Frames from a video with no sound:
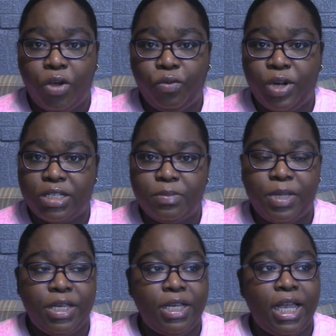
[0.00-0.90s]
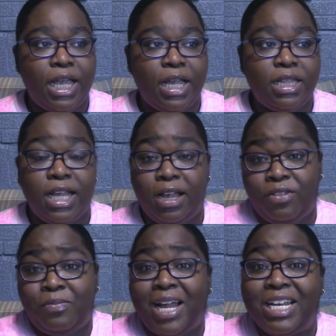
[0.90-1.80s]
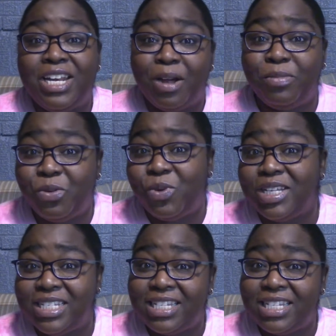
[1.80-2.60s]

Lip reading: recipe, and that of my #1